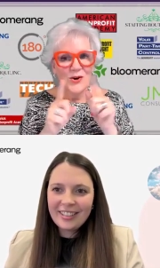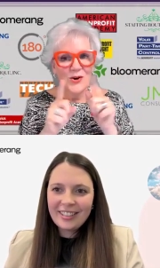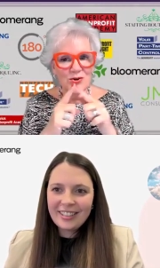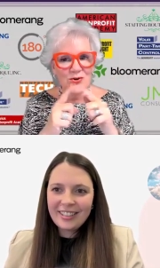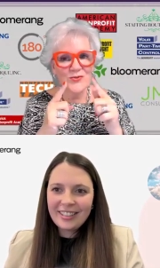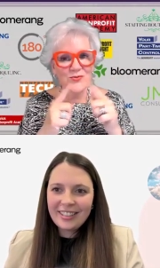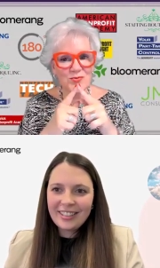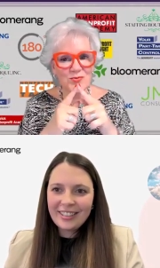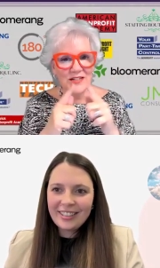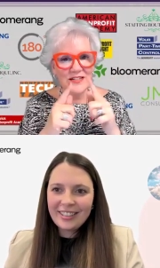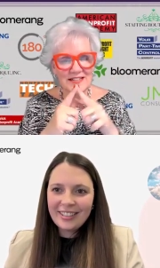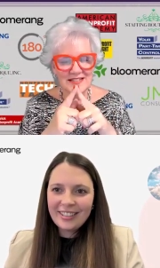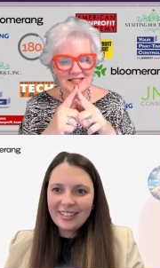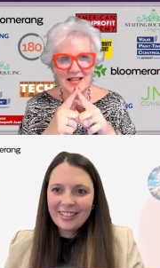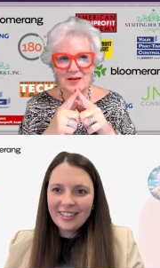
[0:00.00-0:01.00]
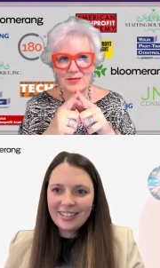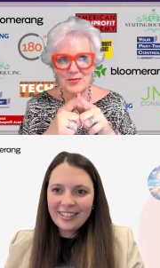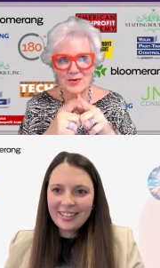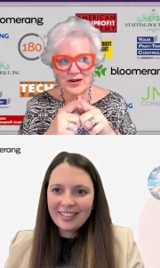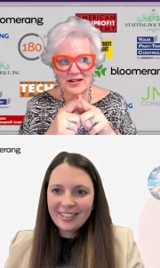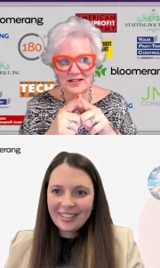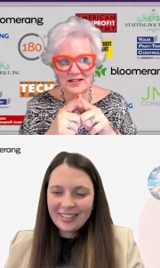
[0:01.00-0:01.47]
Speaker 1: who's really
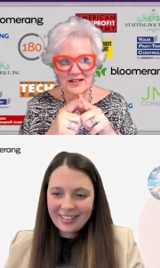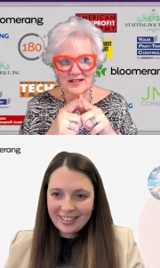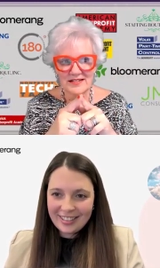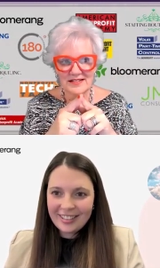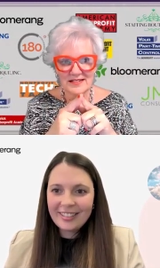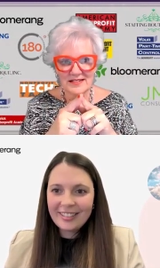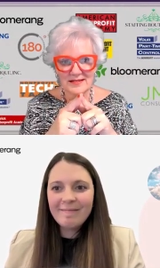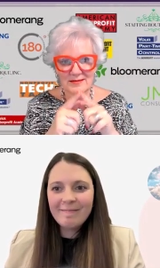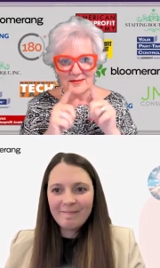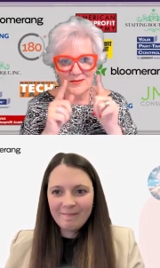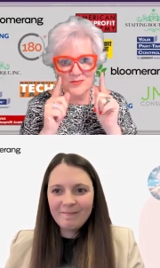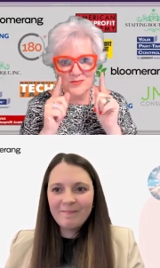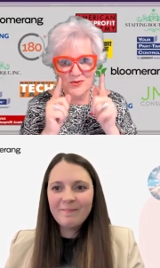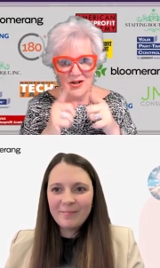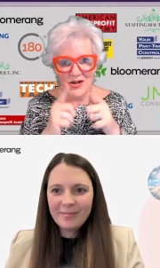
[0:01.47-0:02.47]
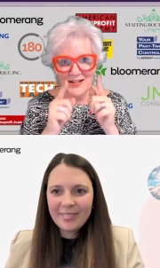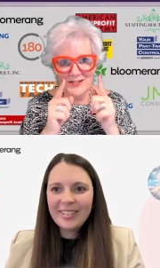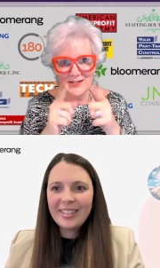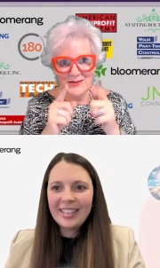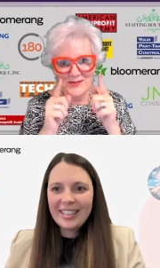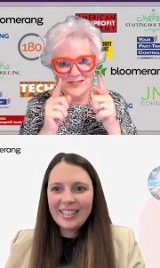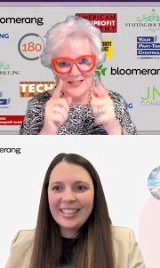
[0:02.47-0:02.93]
celebrating this. We're not
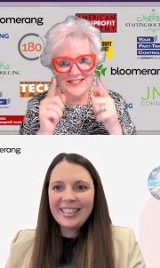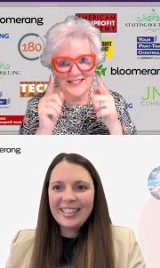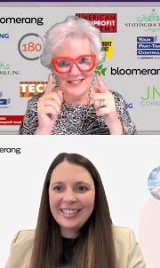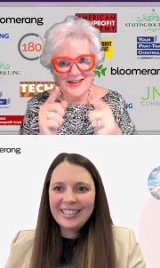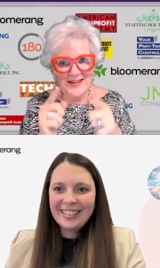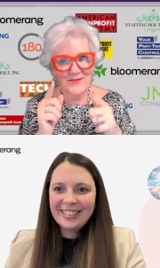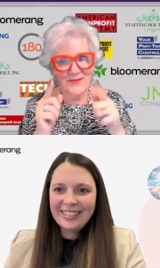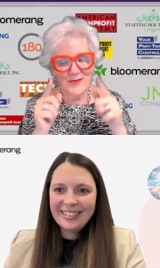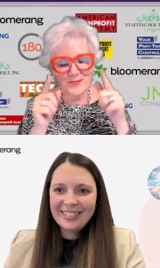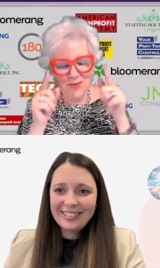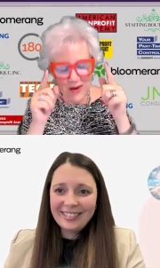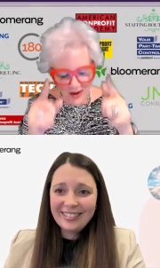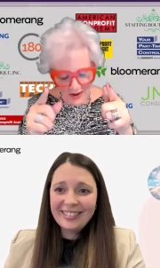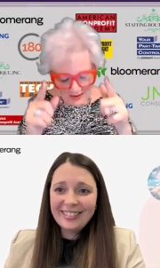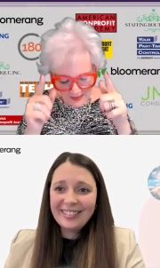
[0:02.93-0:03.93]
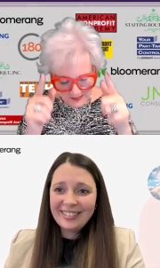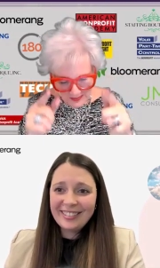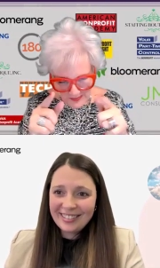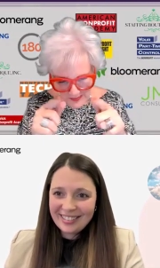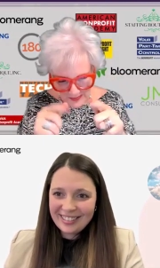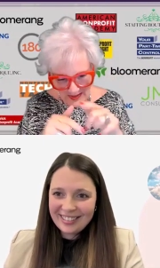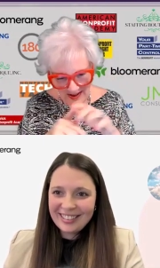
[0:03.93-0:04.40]
doing this enough. I'm calling
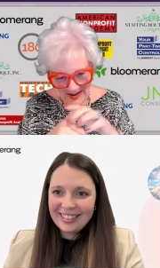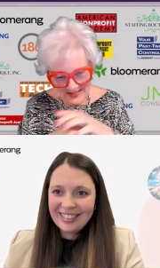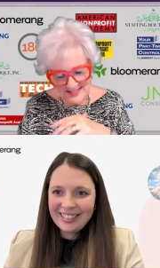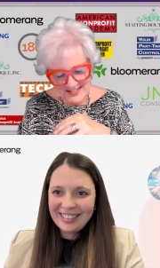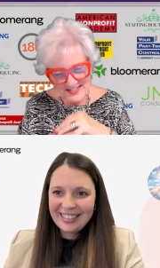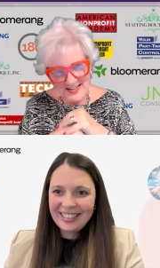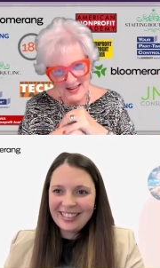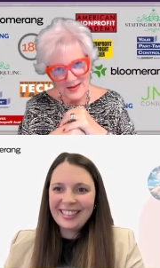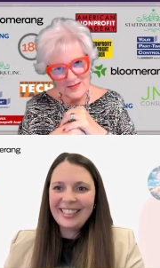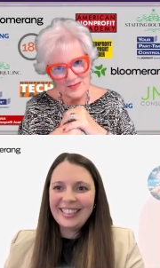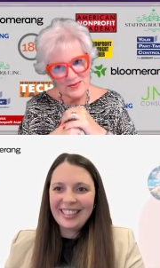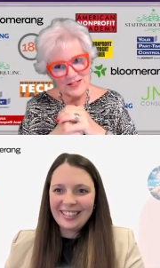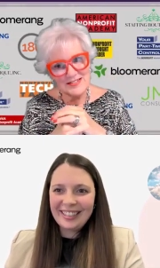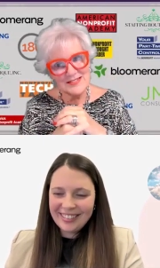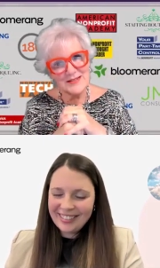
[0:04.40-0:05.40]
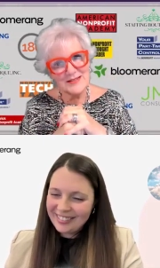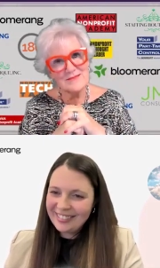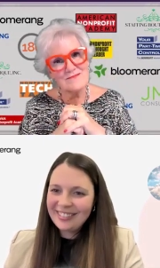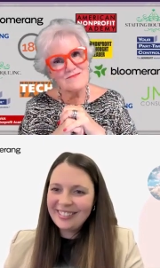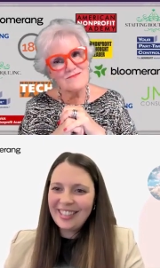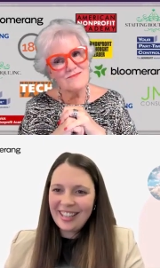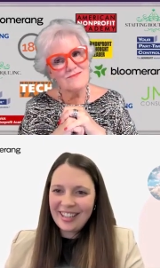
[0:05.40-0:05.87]
people out today, Melissa.
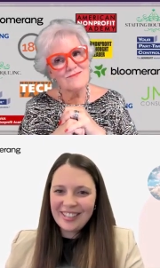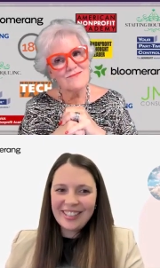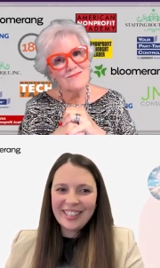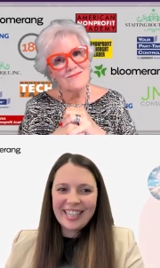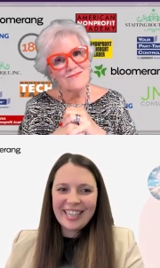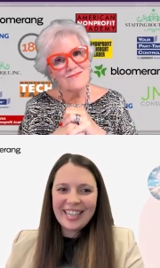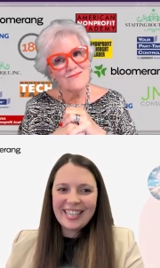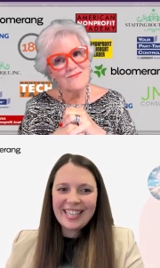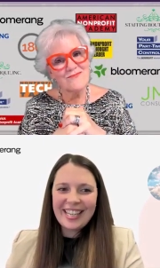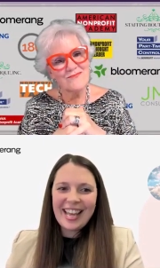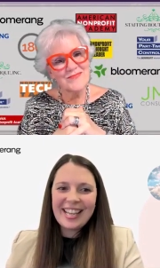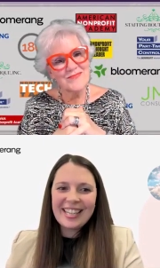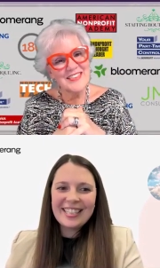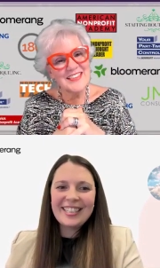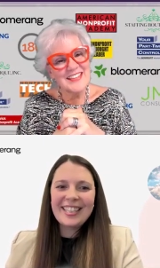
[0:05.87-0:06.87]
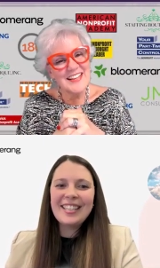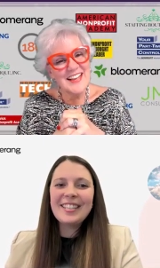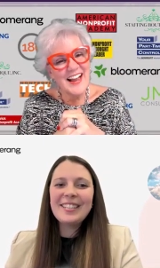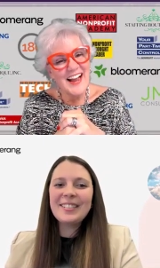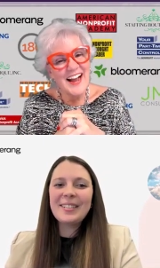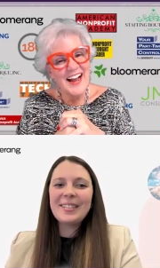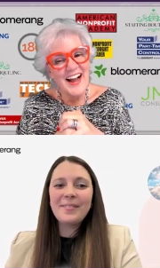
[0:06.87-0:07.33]
Speaker 2: Agreed. Yes. Thank
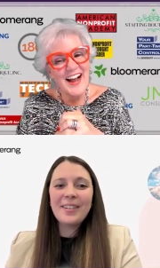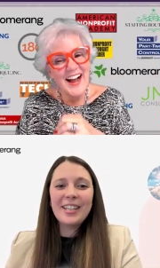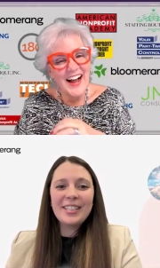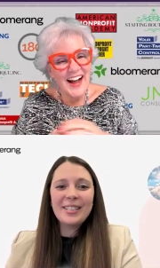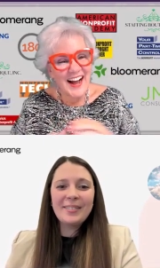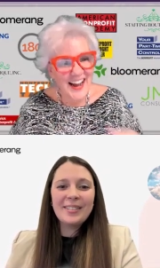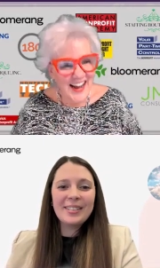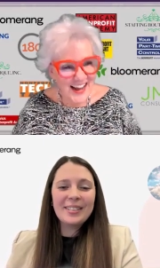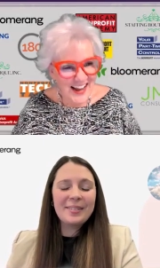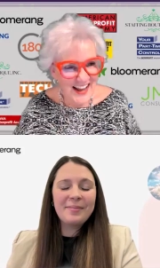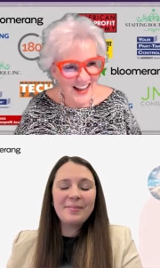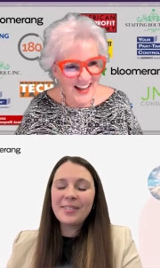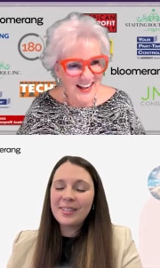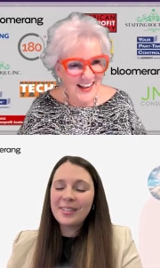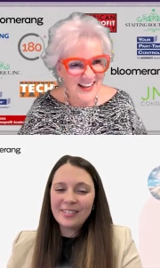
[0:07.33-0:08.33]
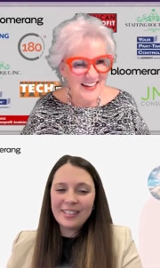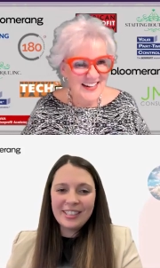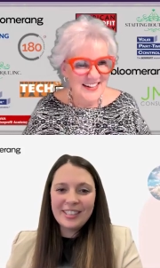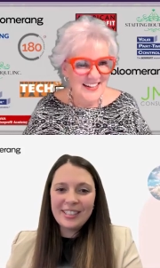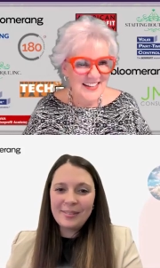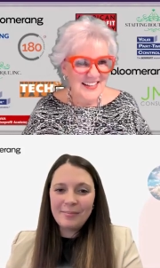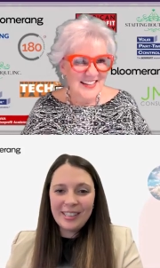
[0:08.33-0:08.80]
you so much. It was a
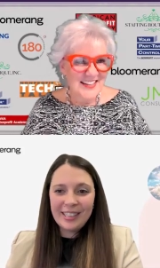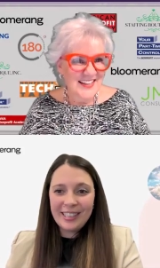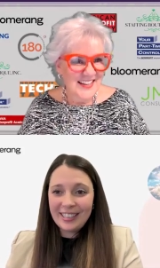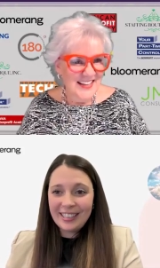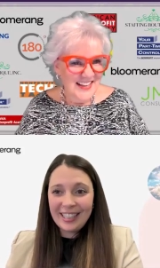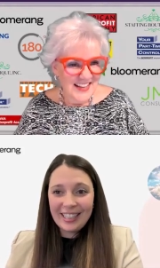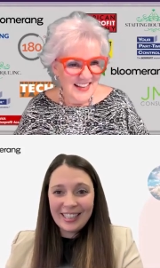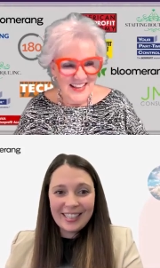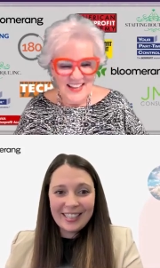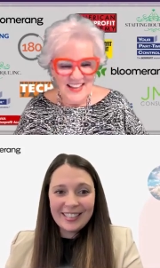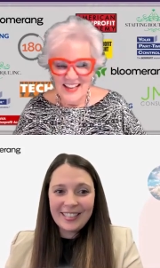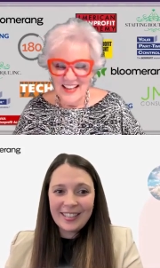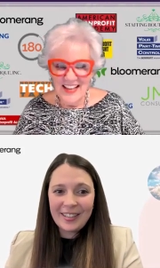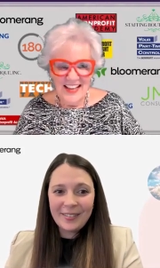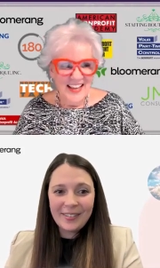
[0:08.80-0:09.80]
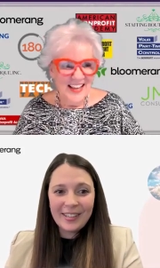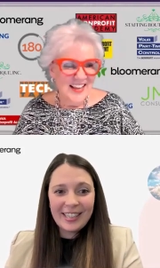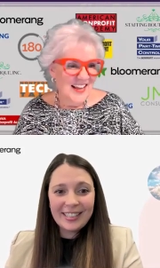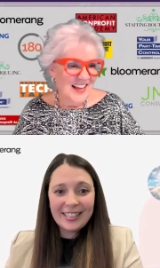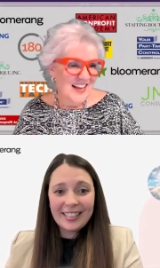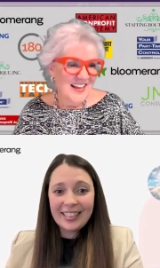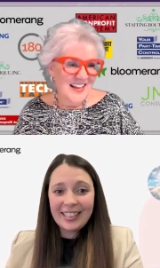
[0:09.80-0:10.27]
privilege to be here as
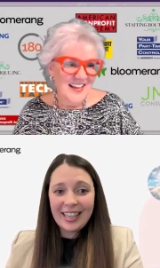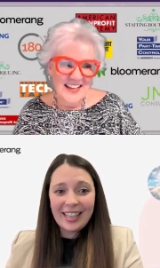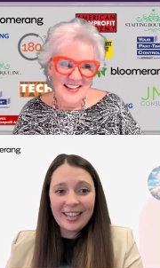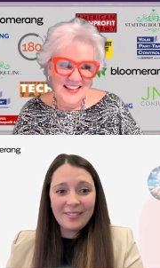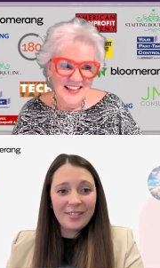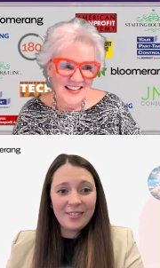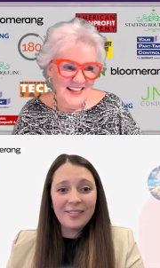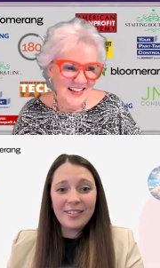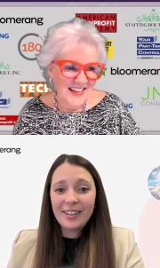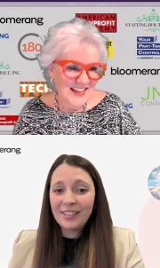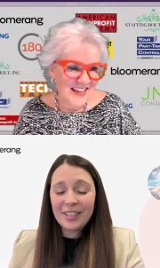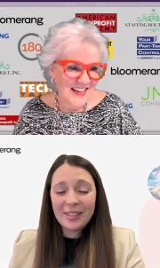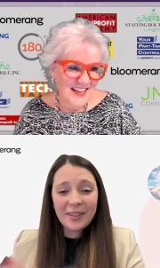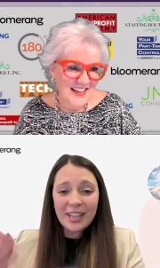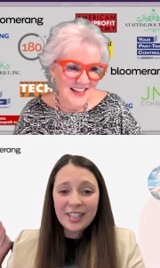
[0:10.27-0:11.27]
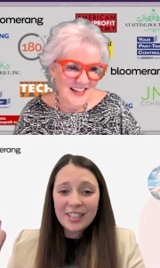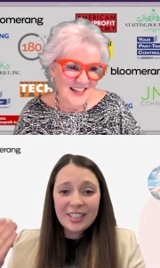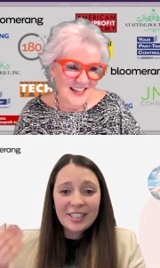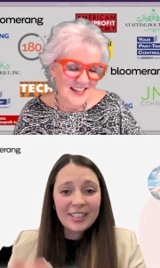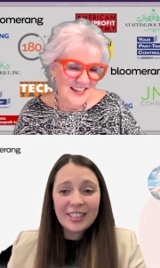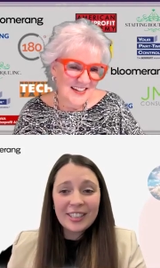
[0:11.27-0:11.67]
always. And again, if you ever have any questions or